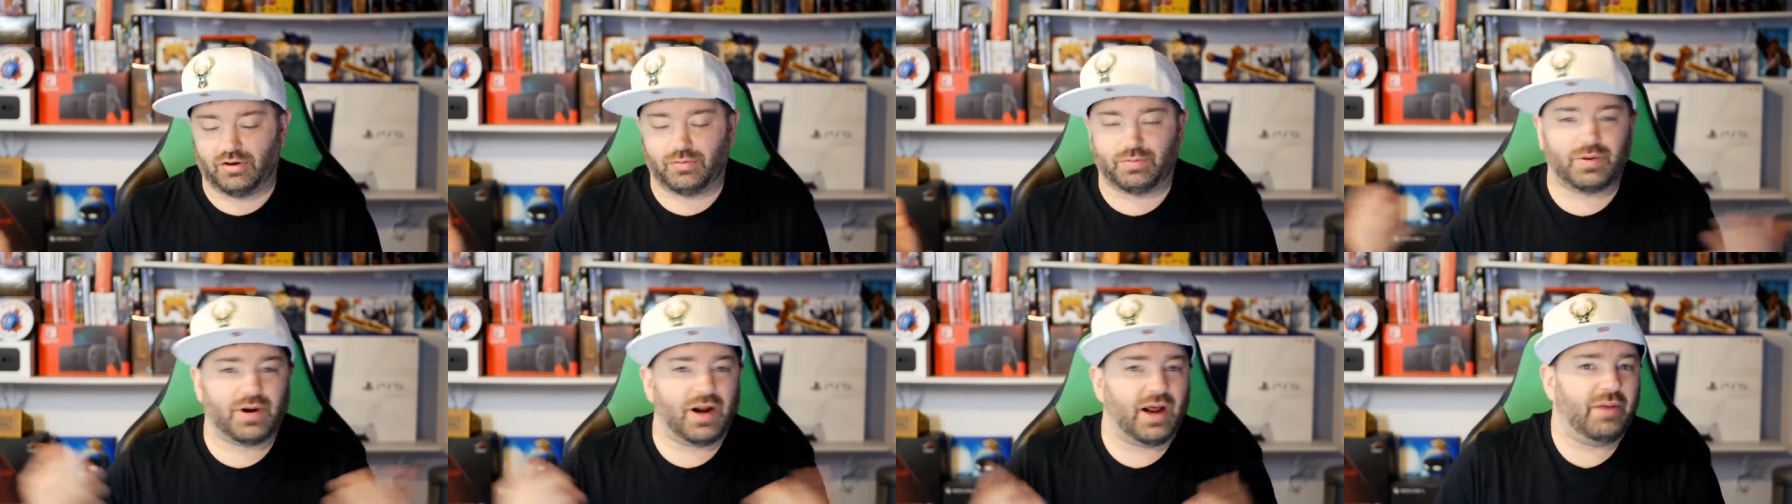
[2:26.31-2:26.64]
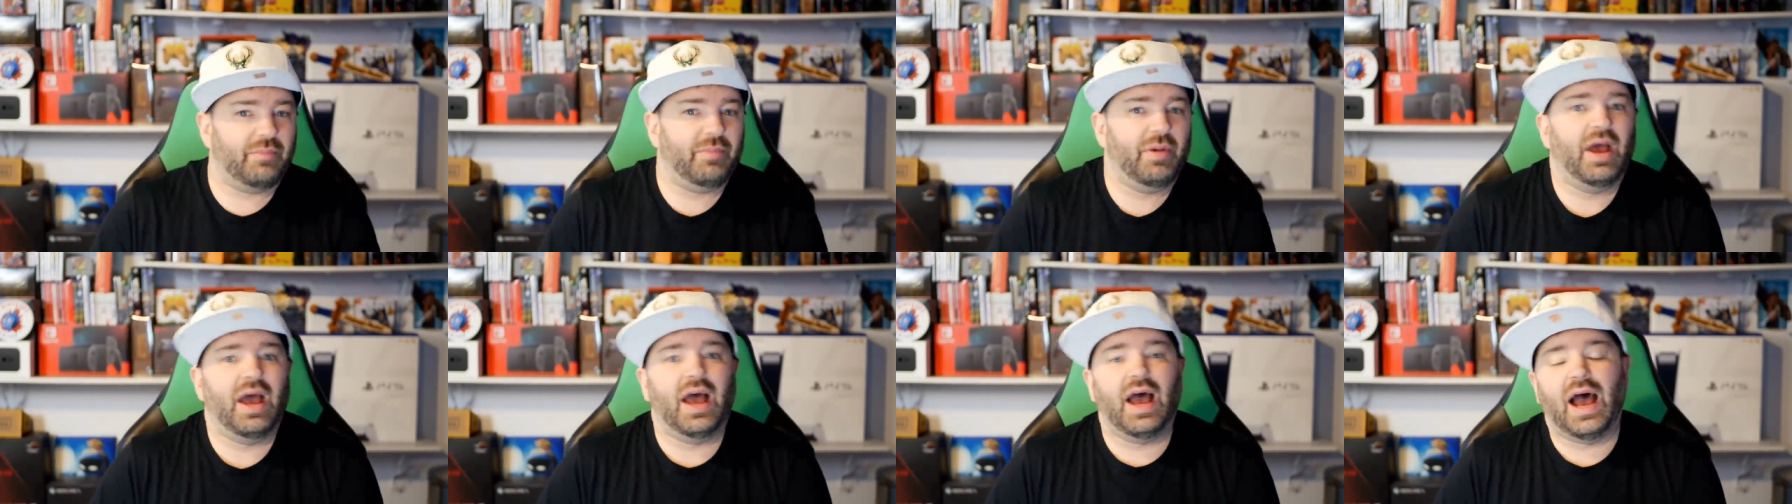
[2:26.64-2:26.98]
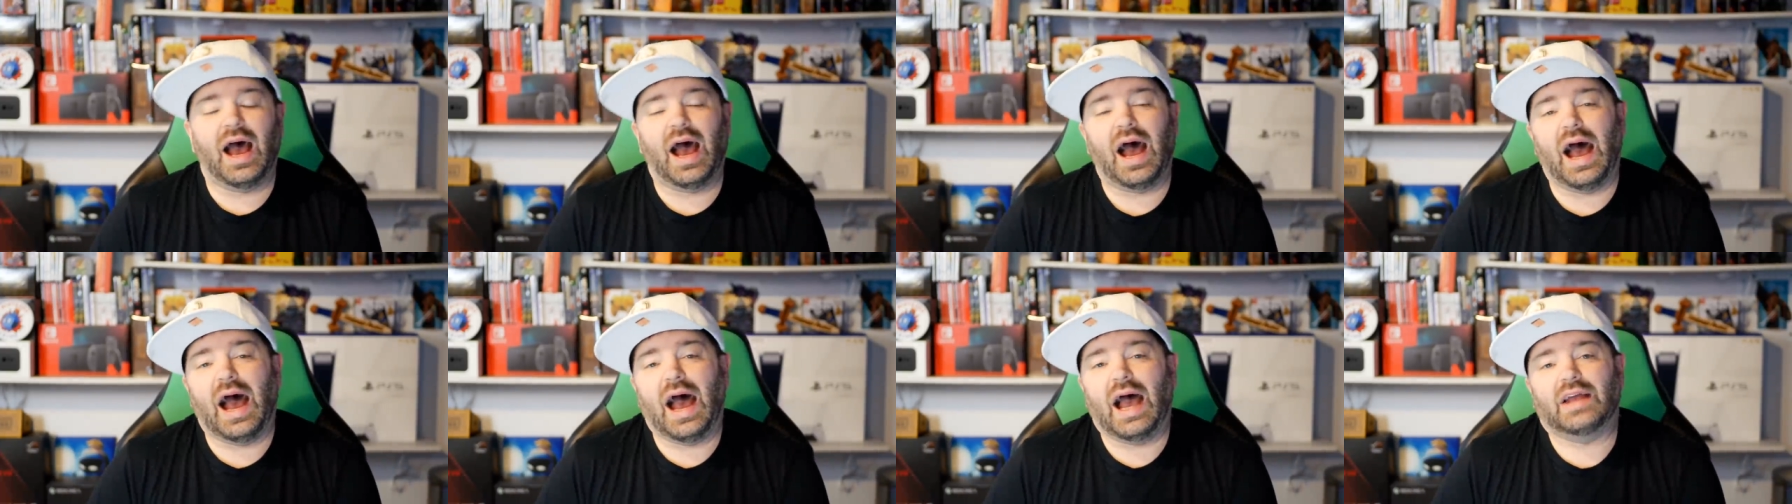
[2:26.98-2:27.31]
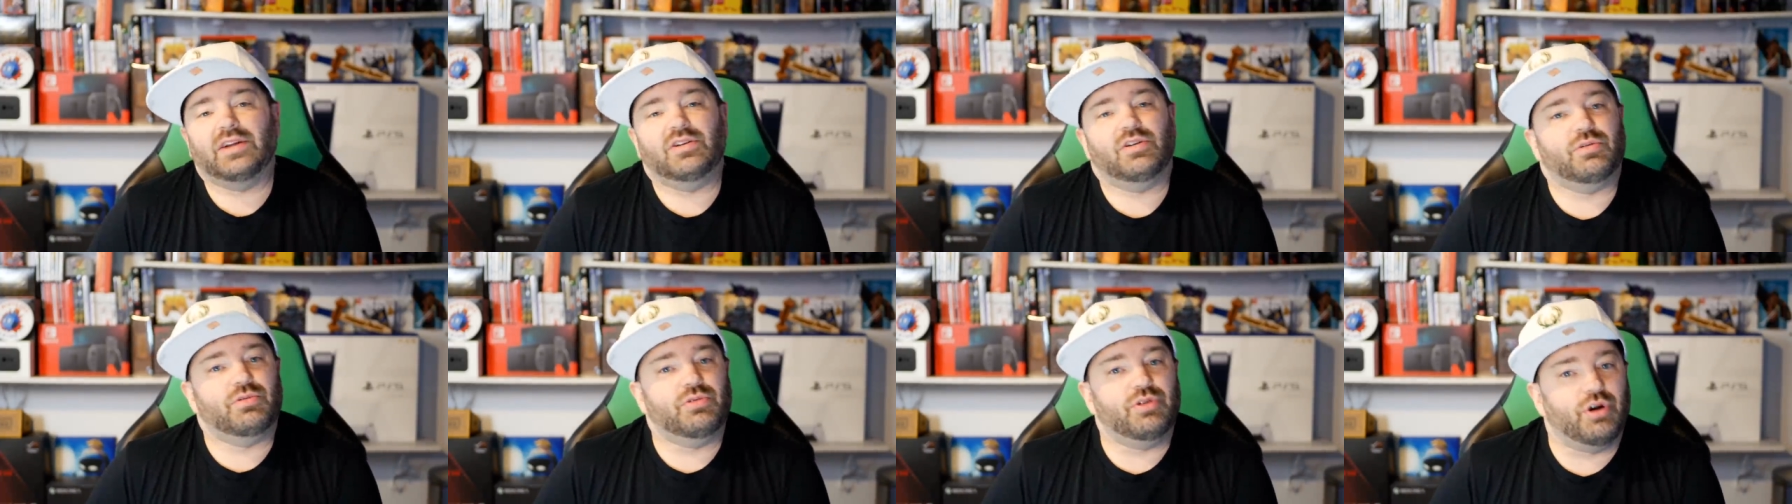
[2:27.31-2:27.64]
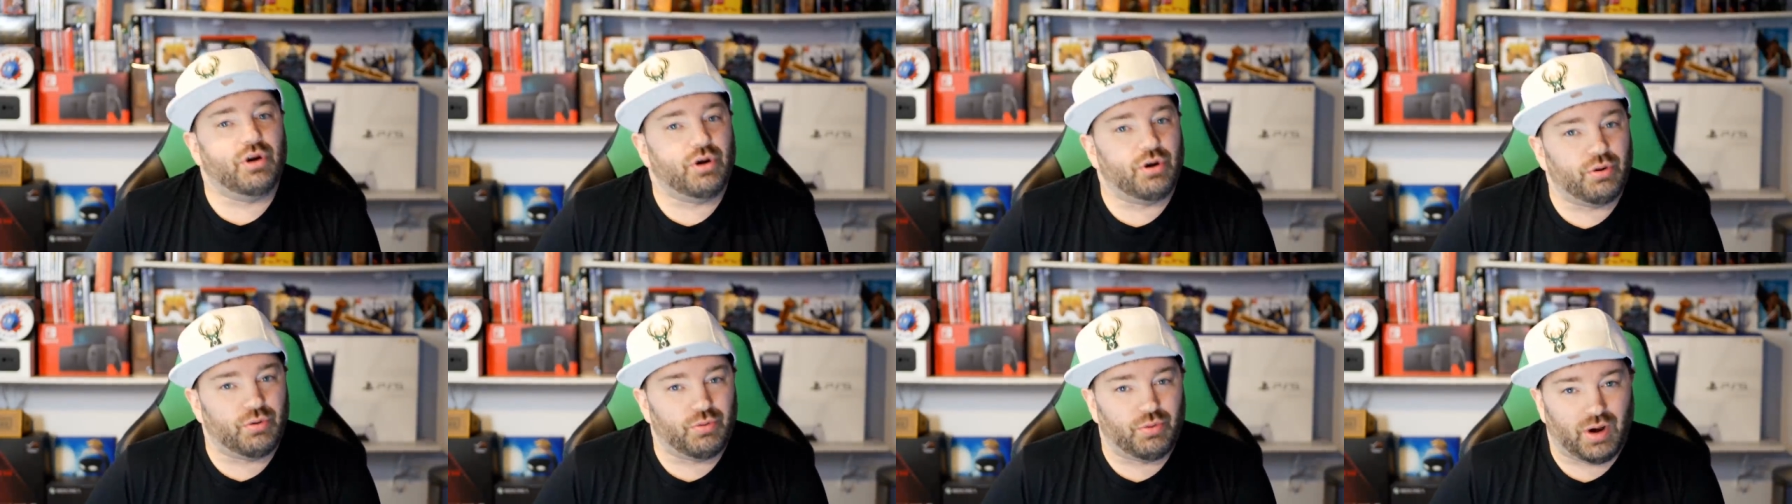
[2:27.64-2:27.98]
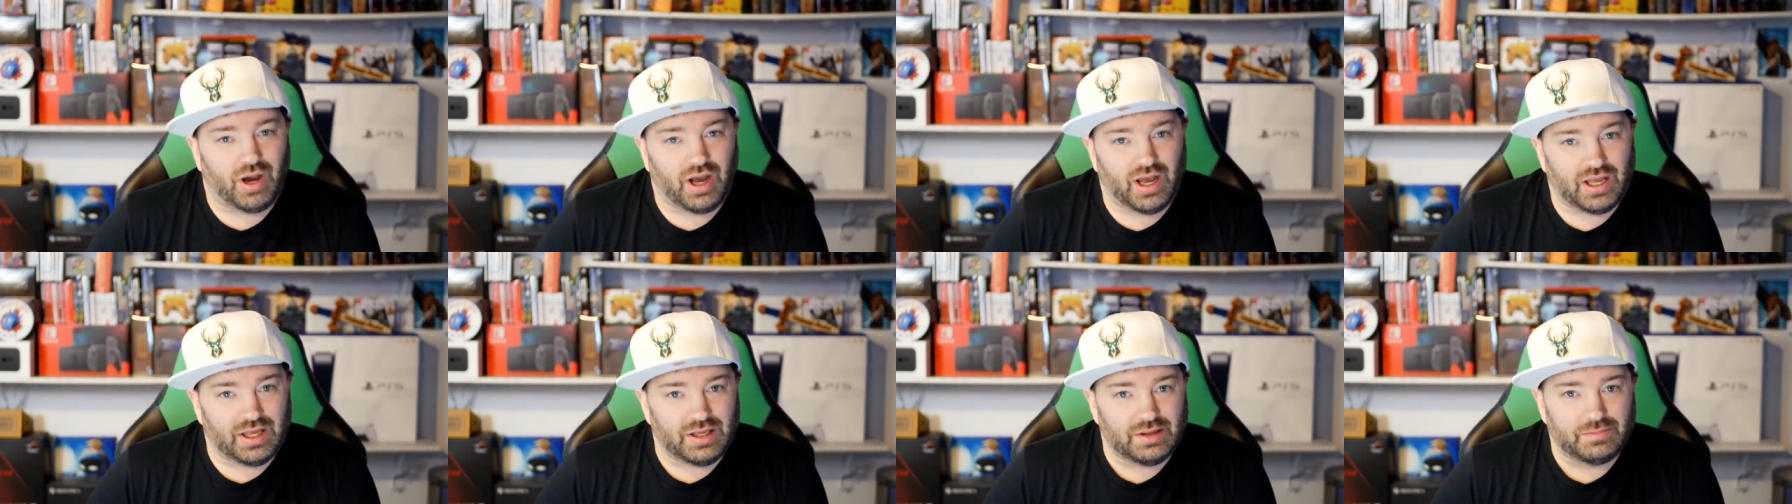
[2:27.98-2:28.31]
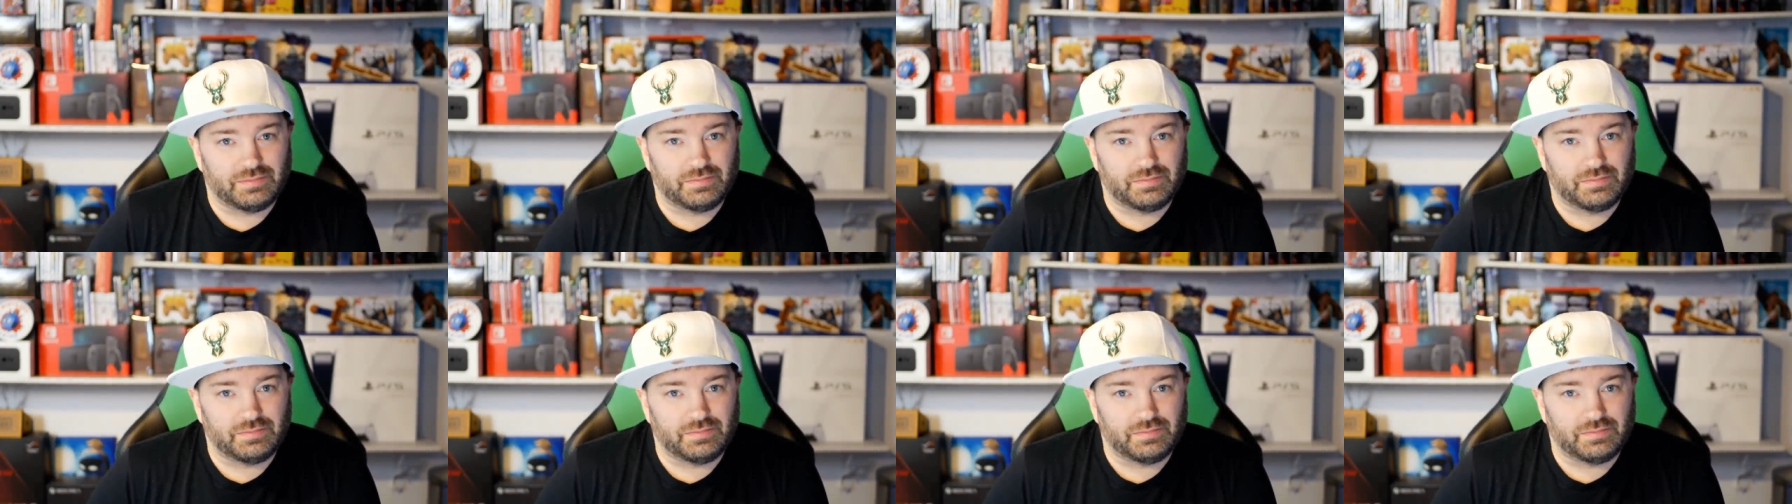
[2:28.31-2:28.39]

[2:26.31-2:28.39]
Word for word: Prime? I don't know why.